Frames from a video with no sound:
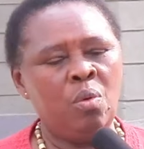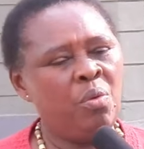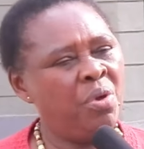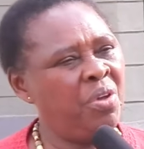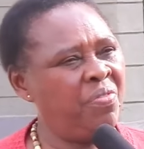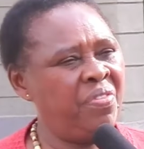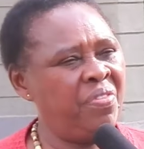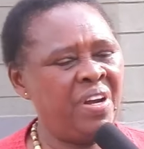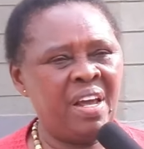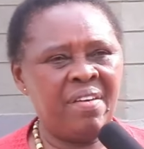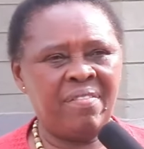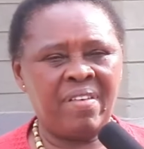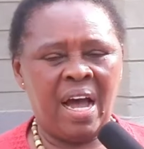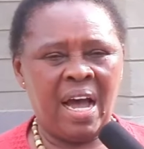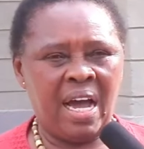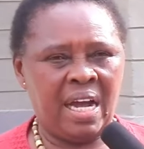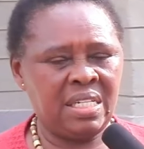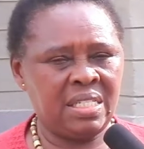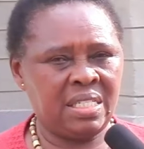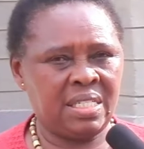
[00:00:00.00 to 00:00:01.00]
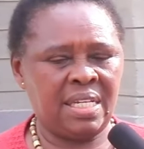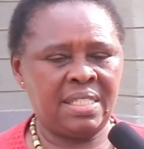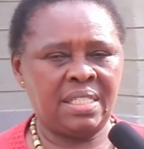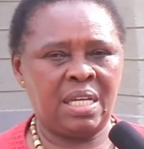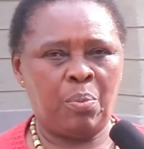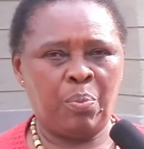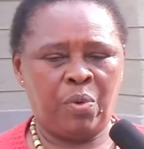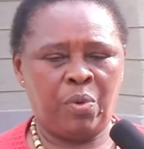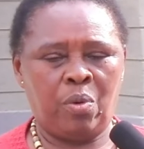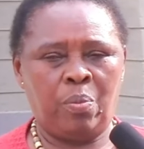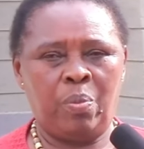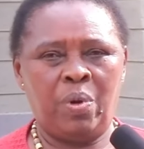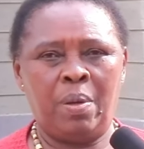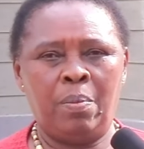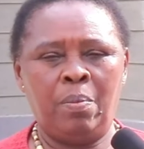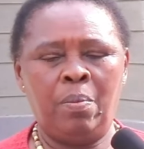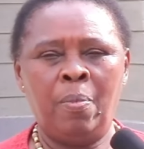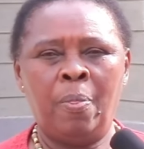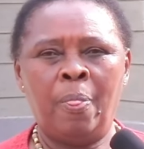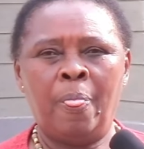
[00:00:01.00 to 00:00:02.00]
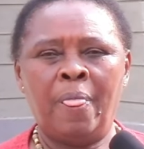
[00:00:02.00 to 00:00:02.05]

we've never had such a problem.